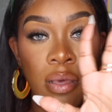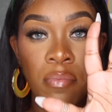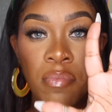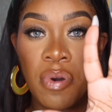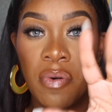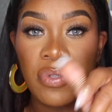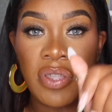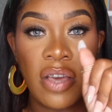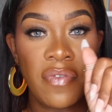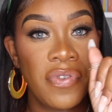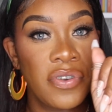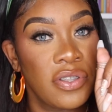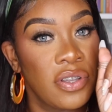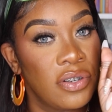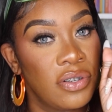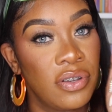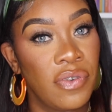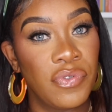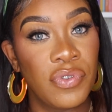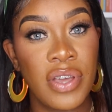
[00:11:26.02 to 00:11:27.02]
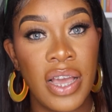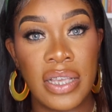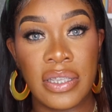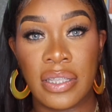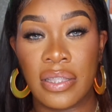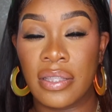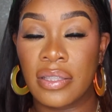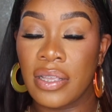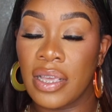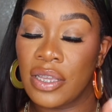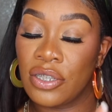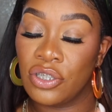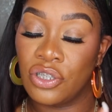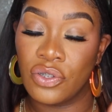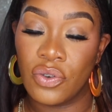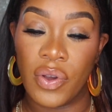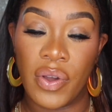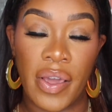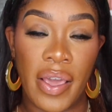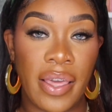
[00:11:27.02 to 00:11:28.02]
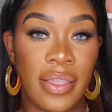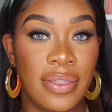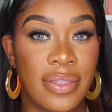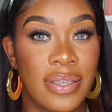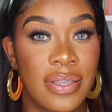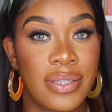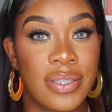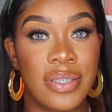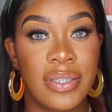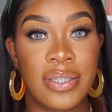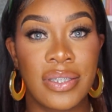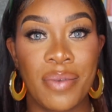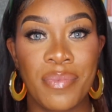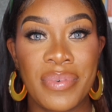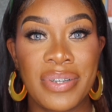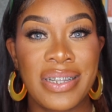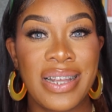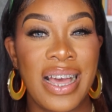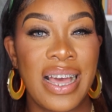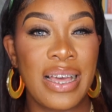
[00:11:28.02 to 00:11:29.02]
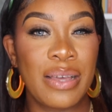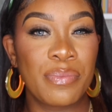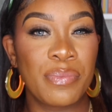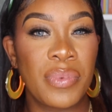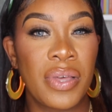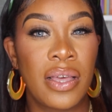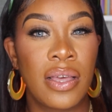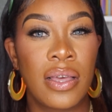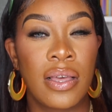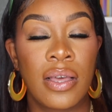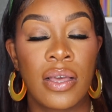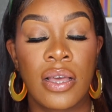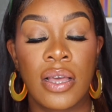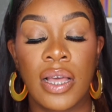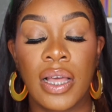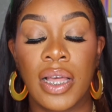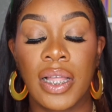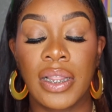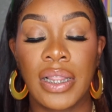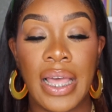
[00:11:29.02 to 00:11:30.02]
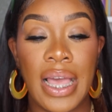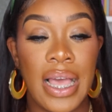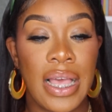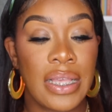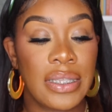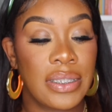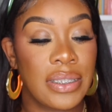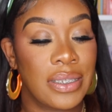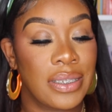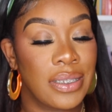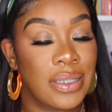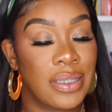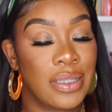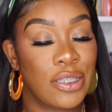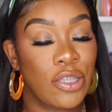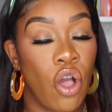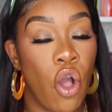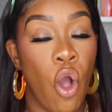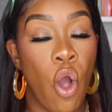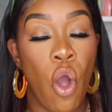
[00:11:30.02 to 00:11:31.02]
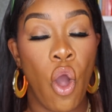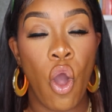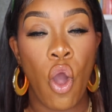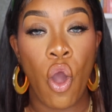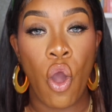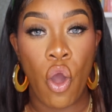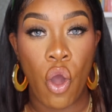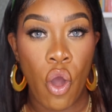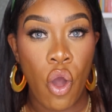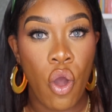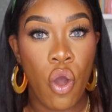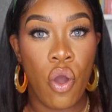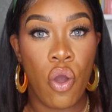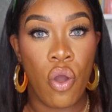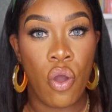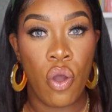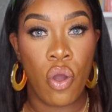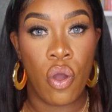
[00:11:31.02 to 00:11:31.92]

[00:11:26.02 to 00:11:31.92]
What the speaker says: But without further ado, if you guys enjoy this summertime glasses haul,